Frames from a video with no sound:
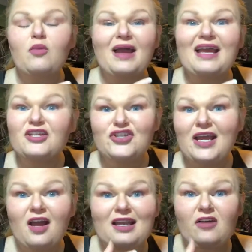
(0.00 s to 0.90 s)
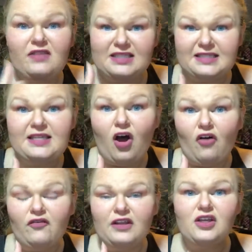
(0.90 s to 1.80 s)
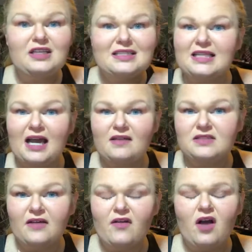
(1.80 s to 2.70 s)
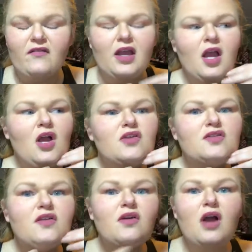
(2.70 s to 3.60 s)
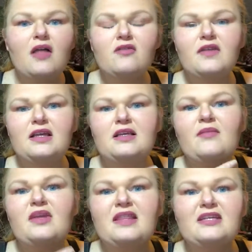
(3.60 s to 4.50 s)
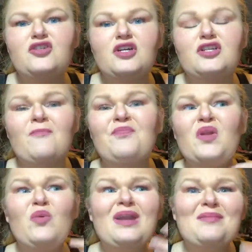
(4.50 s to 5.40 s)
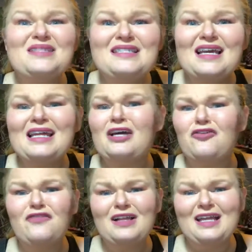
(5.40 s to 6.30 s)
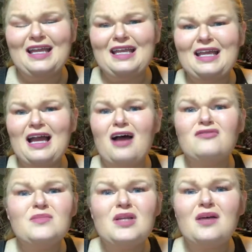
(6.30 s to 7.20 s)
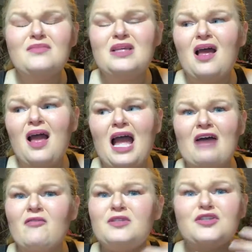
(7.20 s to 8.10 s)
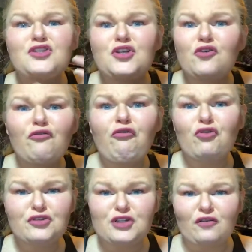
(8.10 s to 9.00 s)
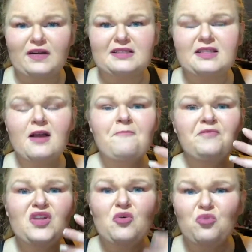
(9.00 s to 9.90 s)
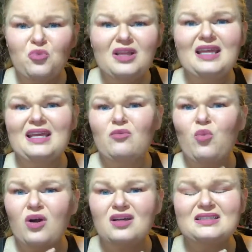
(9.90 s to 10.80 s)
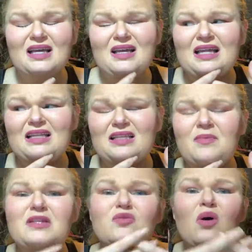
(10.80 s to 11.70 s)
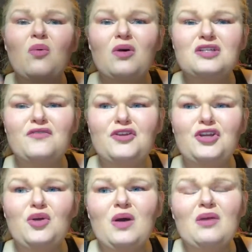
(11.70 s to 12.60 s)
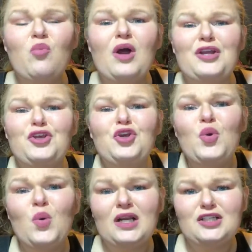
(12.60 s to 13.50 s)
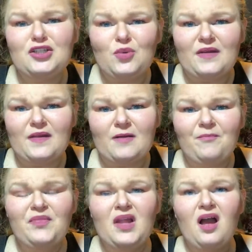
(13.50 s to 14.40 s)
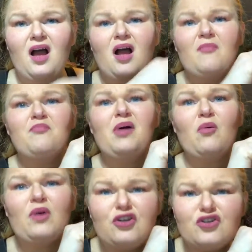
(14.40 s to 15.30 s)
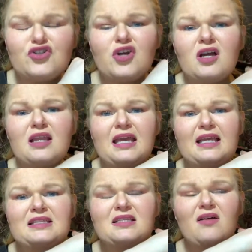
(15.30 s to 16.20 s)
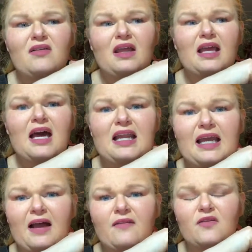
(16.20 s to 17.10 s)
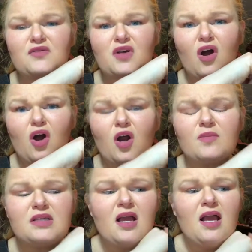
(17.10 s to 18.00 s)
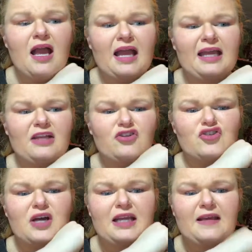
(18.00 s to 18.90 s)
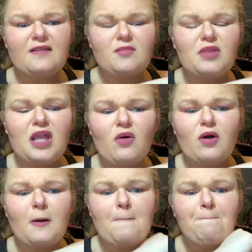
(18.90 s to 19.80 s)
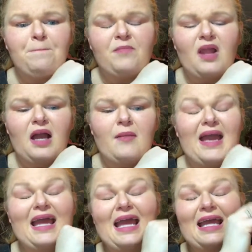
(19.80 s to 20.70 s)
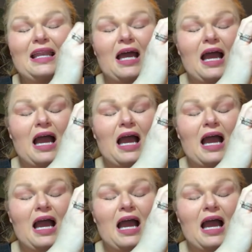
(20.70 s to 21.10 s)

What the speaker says: make a shake in of itself. Like, it doesn't have to have coffee. So there are other things you can do. When I'm sick and I don't feel like eating, I'll sometimes have up to 2 full servings. It really works. It depends on what works for you and what you want to do with it. But when you're struggling and like cutting out those carbs and you're trying to get them lower, and